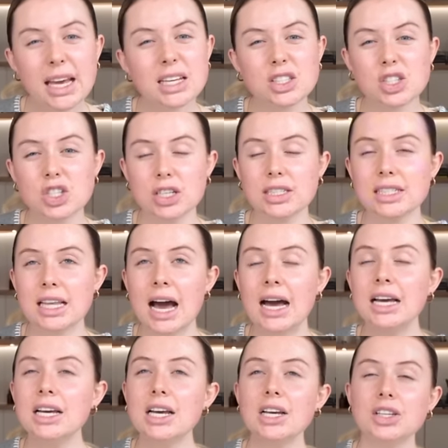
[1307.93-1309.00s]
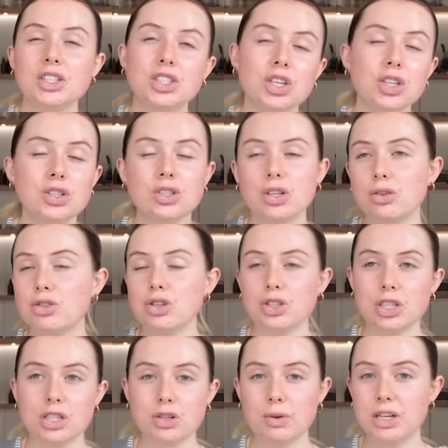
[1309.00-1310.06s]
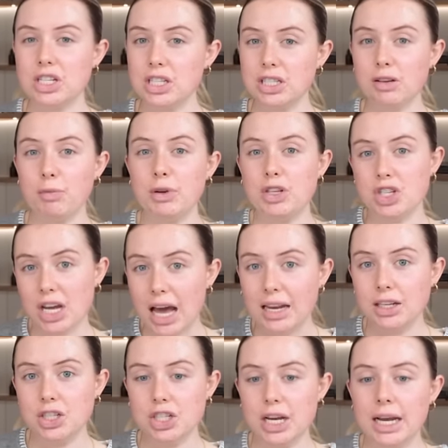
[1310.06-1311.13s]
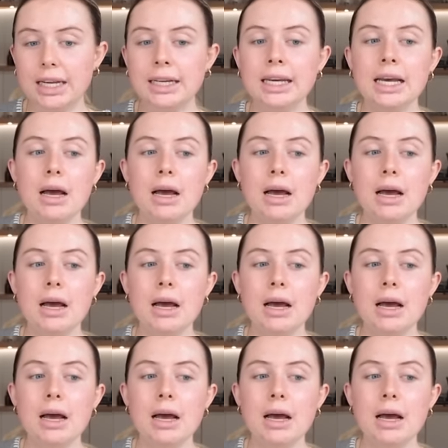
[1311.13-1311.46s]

It's just that certain social situations have been challenging.